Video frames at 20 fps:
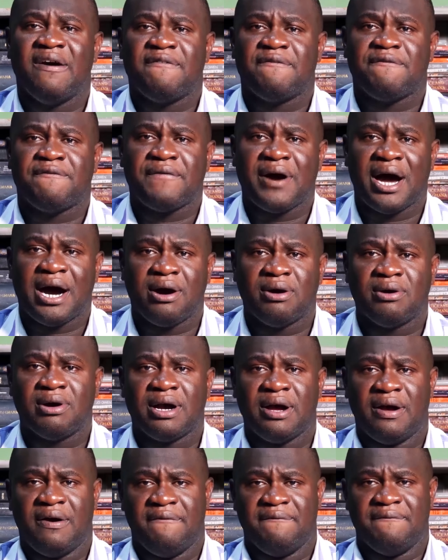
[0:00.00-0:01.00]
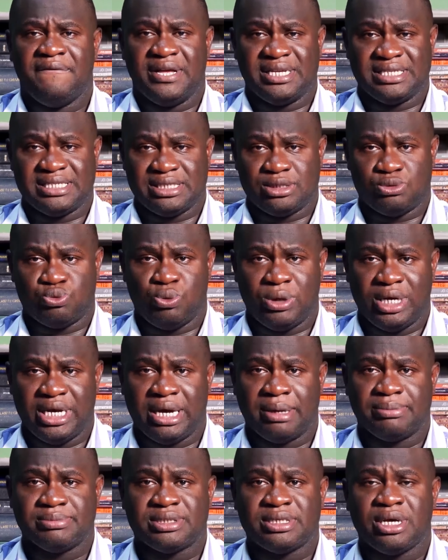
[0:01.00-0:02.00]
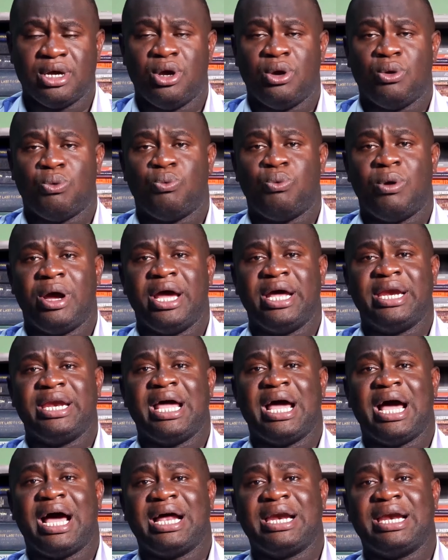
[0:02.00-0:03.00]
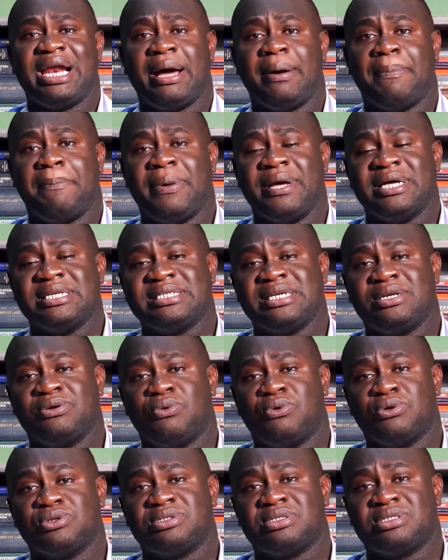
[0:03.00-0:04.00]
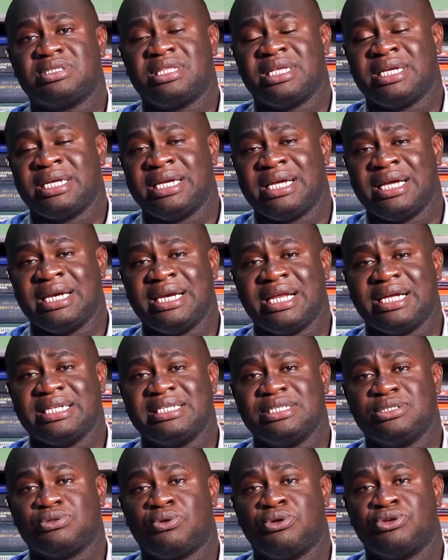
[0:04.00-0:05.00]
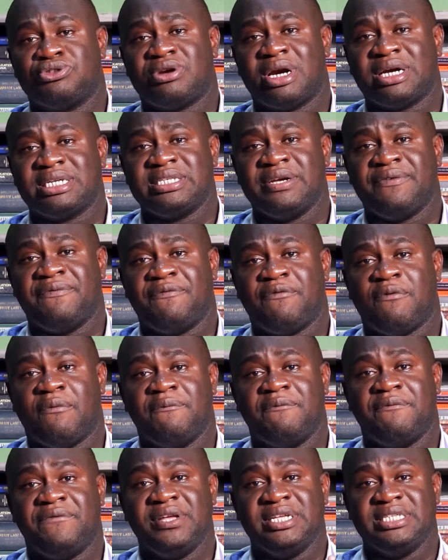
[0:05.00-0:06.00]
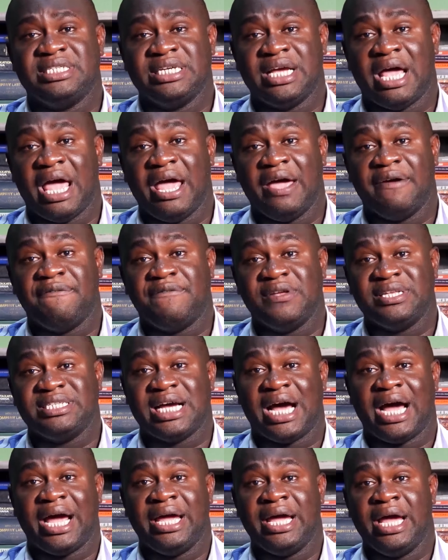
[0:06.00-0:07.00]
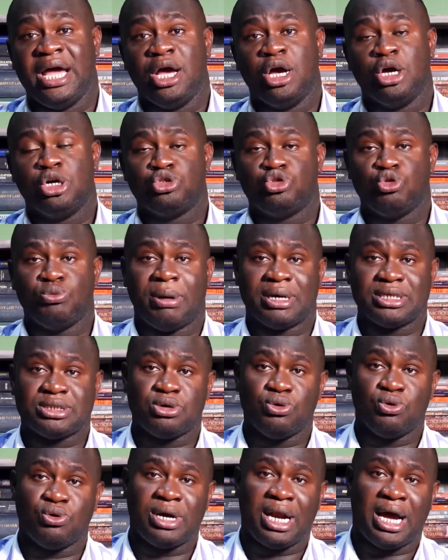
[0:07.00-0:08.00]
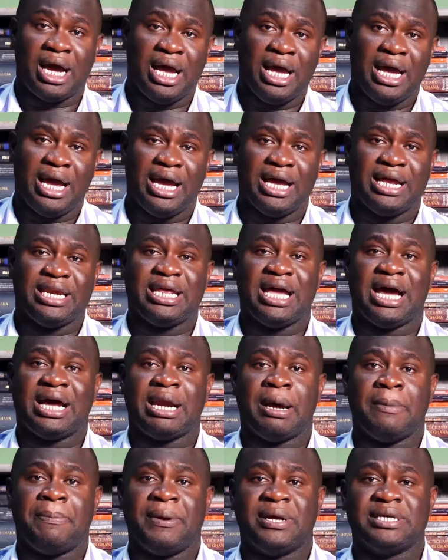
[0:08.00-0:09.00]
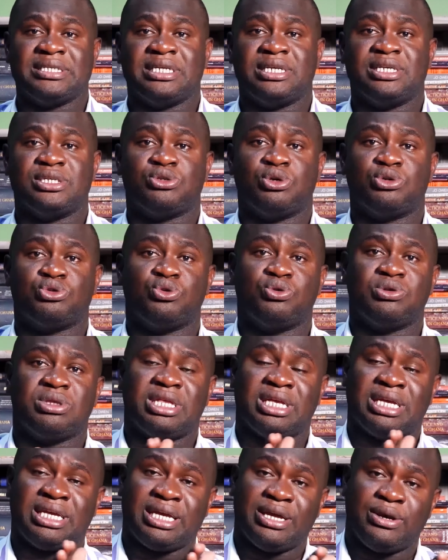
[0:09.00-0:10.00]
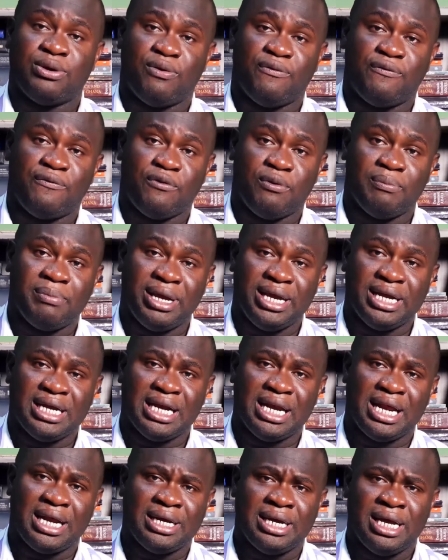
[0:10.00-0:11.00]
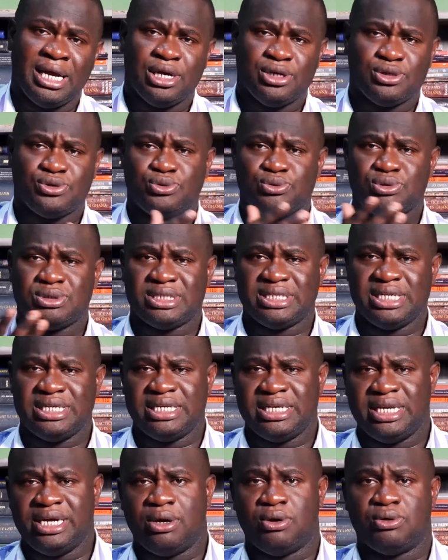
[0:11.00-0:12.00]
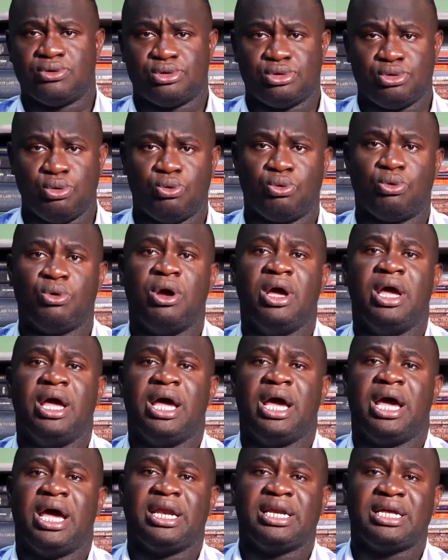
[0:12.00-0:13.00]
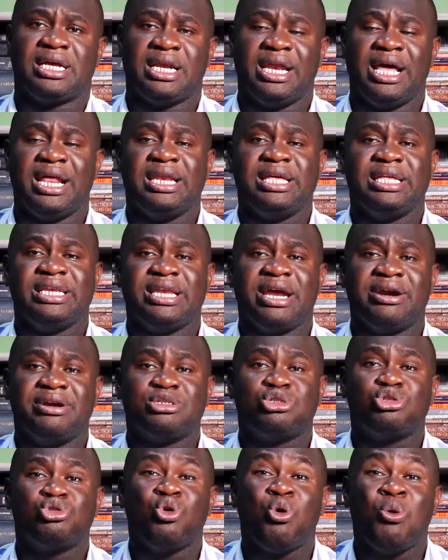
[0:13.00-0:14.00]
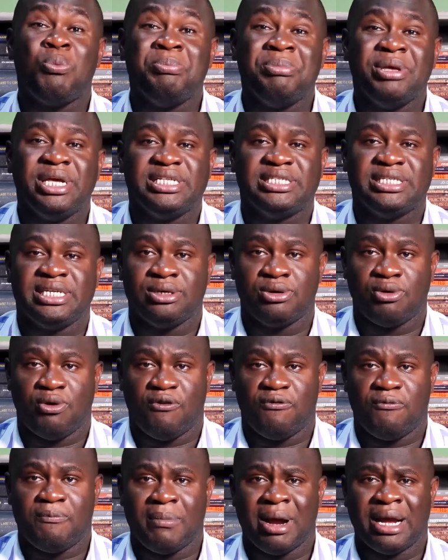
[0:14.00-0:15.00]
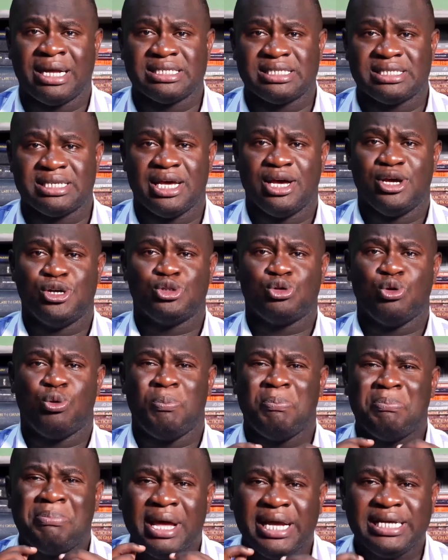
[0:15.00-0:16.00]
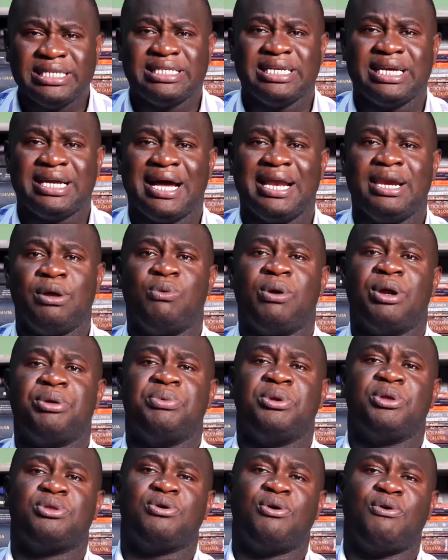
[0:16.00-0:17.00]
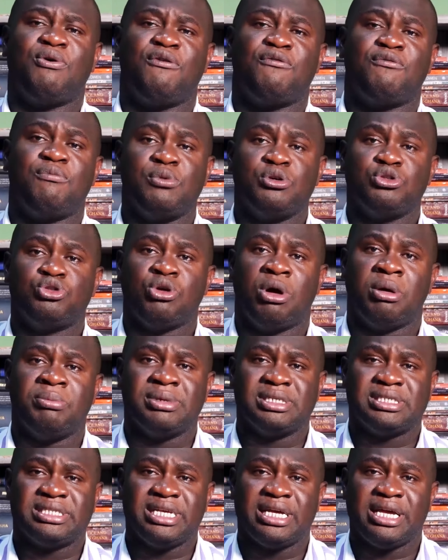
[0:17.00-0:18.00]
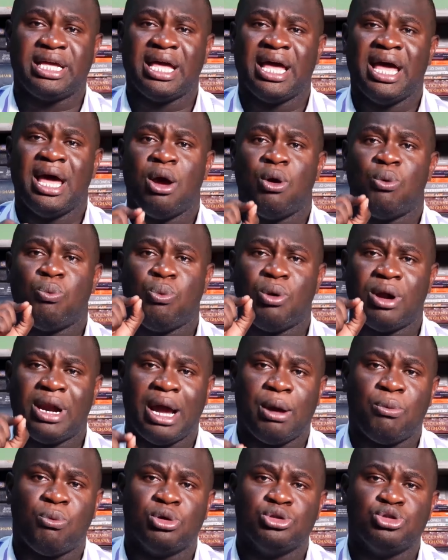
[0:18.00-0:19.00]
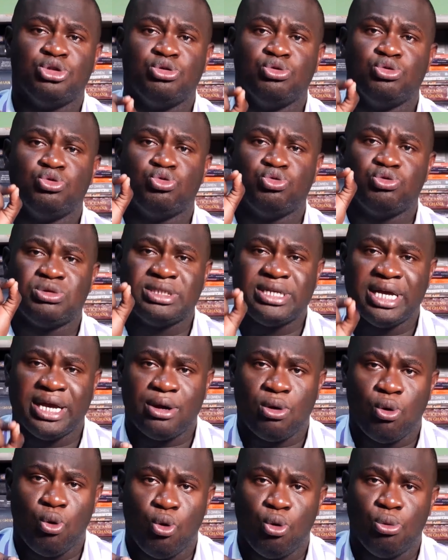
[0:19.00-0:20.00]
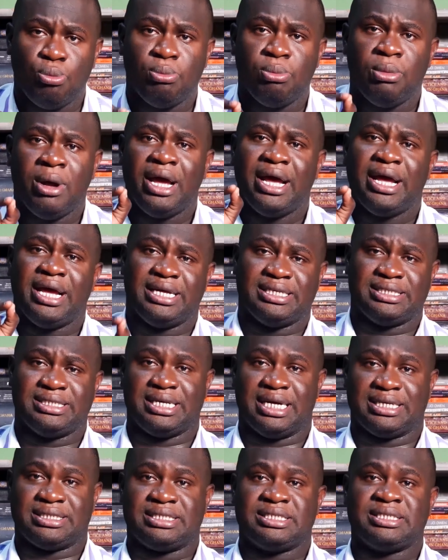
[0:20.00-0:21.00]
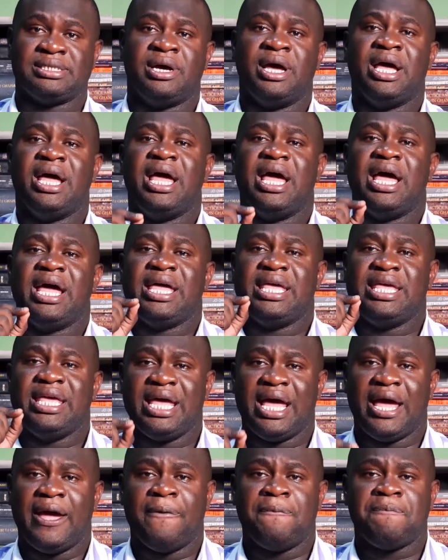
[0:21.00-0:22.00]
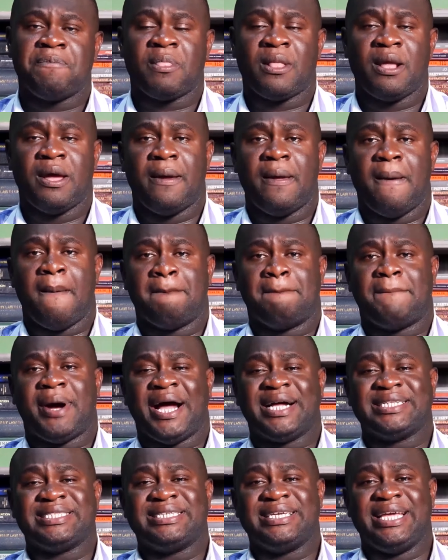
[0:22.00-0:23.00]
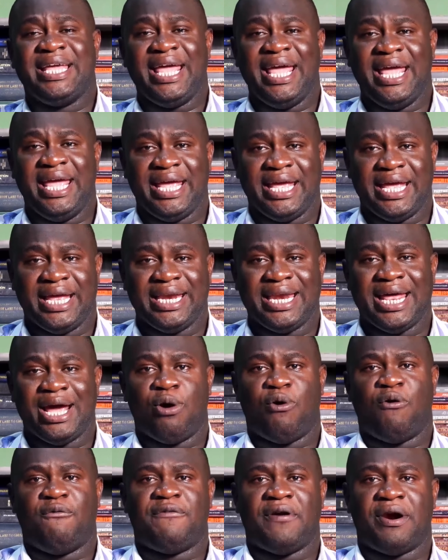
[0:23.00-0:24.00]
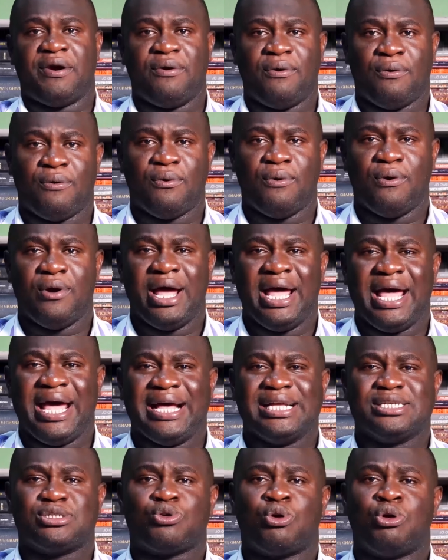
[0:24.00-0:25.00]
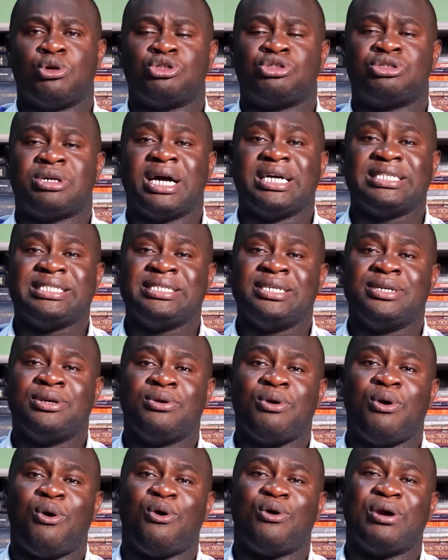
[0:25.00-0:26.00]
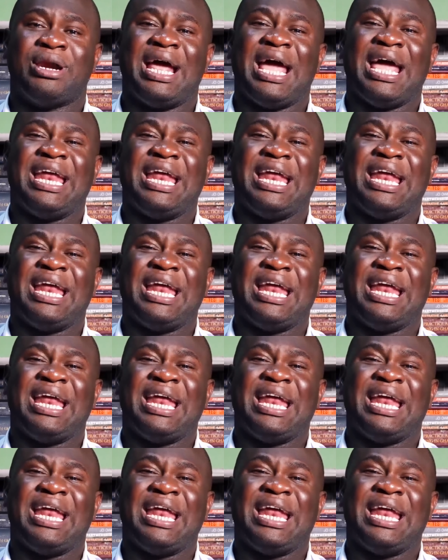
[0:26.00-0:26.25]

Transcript: Falk versus Williams, where the other person was thinking that he's contracting from Fiji to Barcelona, and the other person is also thinking of from England to Sydney or so. And clearly there is no meeting of minds. So basically, when we talk of mutual mistake, what I want you to take home is that here, party A, the offeror, is contracting on